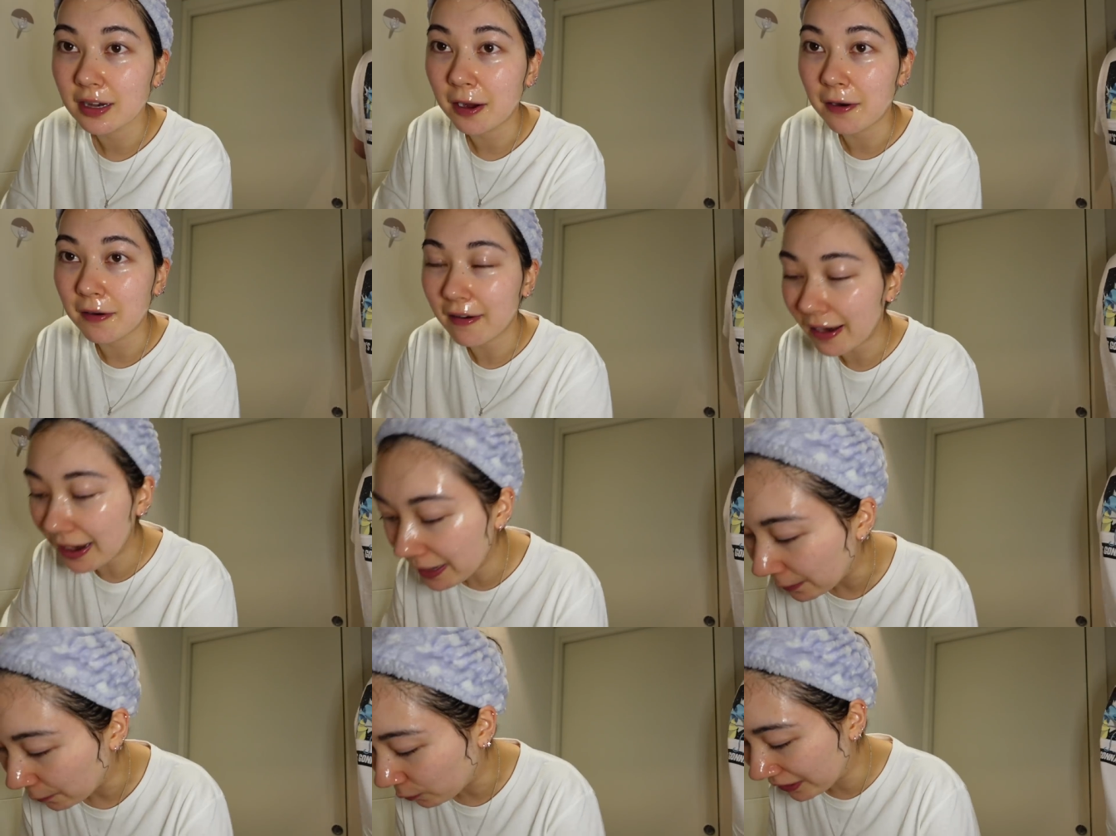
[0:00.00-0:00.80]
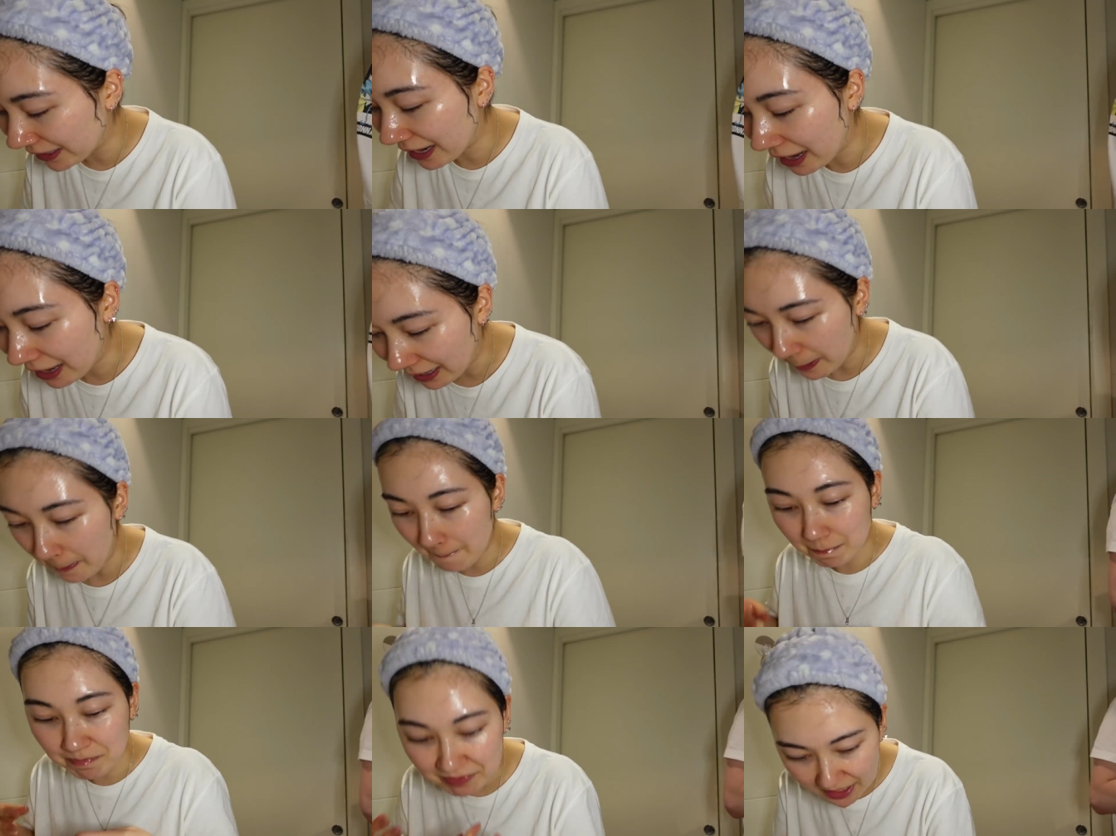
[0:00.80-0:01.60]
Alright, we are
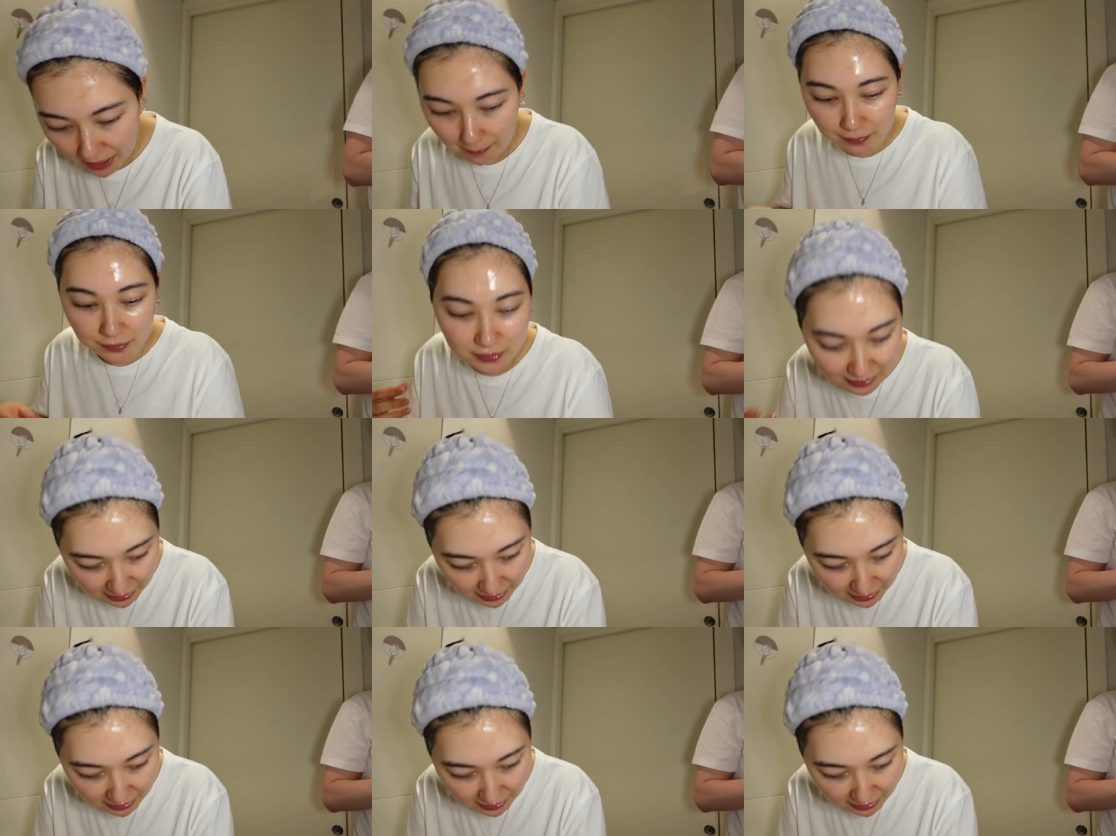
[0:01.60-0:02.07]
double